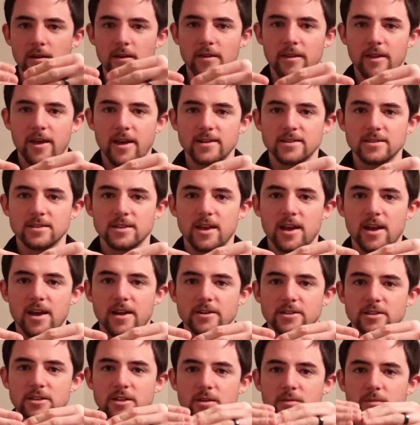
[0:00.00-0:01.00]
That's the
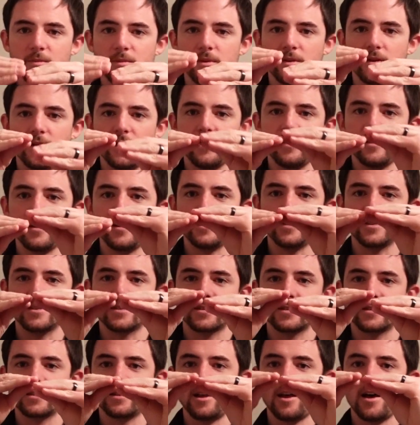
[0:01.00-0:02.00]
hand shape, and they just
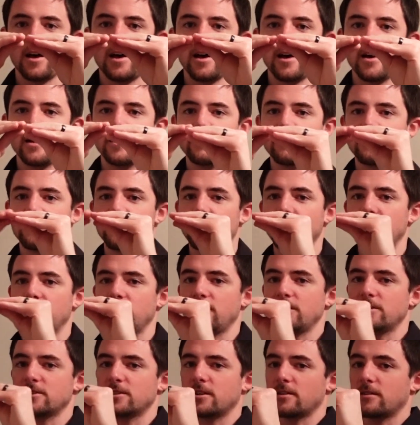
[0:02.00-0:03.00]
slide in front of
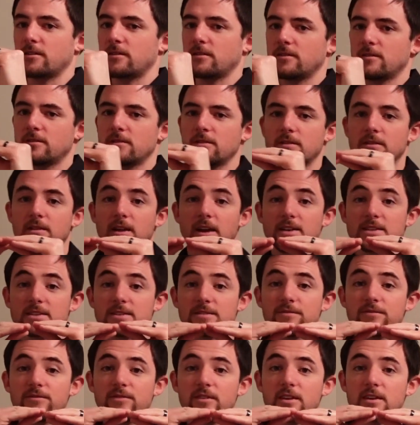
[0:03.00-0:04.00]
each other. That's
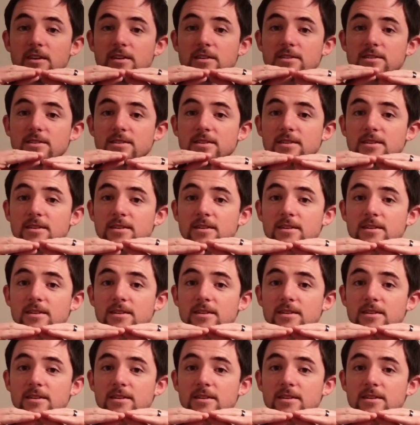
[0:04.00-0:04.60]
fix.